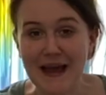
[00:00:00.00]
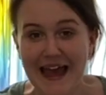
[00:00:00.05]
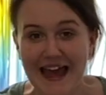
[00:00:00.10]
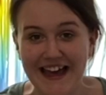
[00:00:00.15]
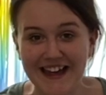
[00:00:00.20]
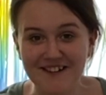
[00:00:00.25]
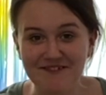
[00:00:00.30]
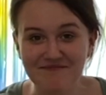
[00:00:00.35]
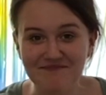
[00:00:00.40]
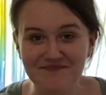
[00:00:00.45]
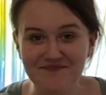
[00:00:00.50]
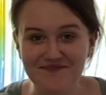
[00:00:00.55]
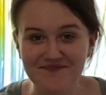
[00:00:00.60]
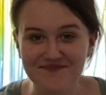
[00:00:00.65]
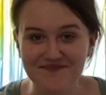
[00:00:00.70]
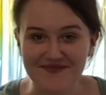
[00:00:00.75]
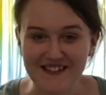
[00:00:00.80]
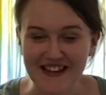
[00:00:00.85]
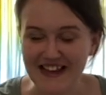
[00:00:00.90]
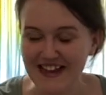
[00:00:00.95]
bear.
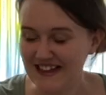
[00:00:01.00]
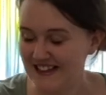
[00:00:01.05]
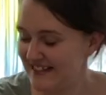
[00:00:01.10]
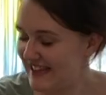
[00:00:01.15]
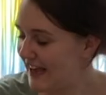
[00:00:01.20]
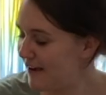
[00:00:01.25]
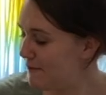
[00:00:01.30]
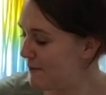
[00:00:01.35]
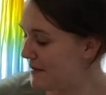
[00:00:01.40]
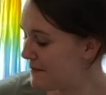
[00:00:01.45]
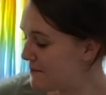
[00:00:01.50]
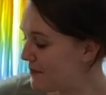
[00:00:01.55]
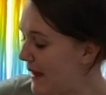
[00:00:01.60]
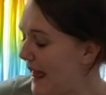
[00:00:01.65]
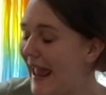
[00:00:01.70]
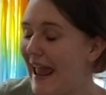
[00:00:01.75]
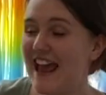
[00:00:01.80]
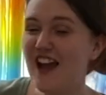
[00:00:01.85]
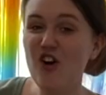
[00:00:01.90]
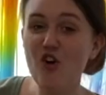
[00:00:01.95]
They've been
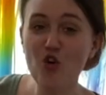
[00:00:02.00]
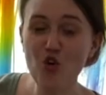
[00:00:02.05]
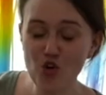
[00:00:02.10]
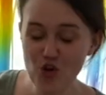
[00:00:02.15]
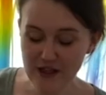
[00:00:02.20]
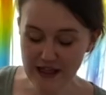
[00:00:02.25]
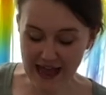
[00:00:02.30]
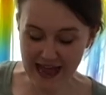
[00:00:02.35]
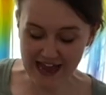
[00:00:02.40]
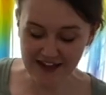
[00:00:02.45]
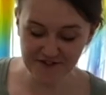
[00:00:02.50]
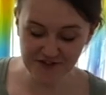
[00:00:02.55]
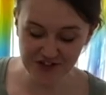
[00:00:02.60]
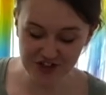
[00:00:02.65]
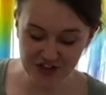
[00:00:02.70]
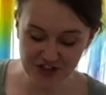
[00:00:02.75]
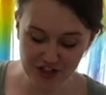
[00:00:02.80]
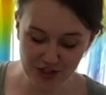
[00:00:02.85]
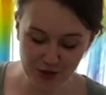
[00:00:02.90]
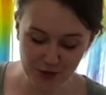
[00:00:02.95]
playing all
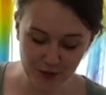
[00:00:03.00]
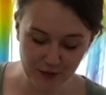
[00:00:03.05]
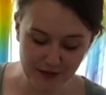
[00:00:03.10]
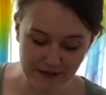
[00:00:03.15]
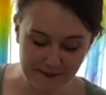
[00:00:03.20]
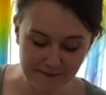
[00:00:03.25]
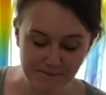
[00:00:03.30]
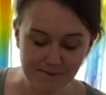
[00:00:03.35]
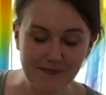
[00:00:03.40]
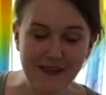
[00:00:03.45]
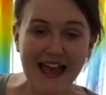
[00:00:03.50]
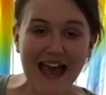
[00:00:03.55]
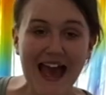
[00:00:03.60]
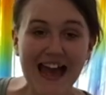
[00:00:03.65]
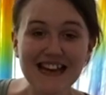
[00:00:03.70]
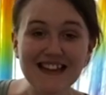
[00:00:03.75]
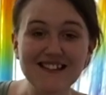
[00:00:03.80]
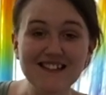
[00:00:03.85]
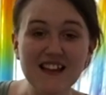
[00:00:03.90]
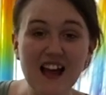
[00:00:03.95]
afternoon,
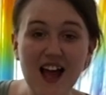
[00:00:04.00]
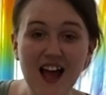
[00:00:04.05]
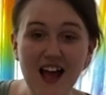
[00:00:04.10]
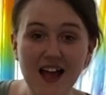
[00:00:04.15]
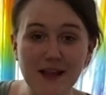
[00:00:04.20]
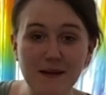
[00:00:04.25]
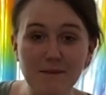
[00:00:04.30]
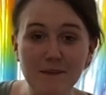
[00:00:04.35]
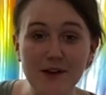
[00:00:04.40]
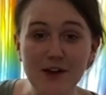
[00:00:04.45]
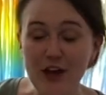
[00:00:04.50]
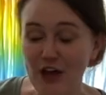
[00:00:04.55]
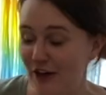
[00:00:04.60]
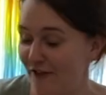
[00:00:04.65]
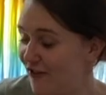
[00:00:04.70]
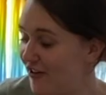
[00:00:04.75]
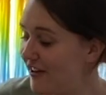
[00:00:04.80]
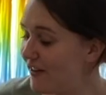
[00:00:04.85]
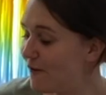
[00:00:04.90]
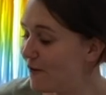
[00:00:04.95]
and it's time
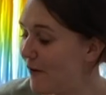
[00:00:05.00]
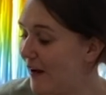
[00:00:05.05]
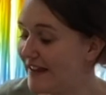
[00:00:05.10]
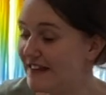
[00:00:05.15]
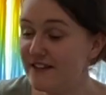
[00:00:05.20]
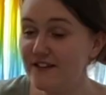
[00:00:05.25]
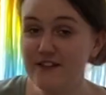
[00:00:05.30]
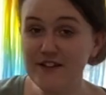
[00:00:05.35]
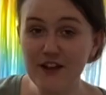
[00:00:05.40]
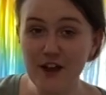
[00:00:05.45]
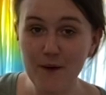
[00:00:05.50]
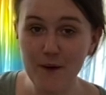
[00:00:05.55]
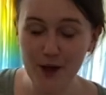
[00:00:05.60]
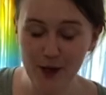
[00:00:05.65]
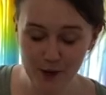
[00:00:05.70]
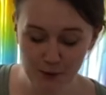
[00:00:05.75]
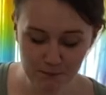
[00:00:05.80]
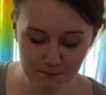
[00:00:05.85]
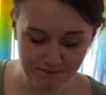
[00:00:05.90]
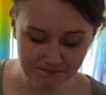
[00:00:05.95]
for his friends to go
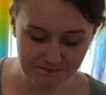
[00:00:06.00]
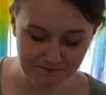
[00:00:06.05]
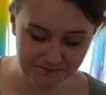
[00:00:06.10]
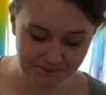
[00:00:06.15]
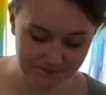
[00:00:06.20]
home.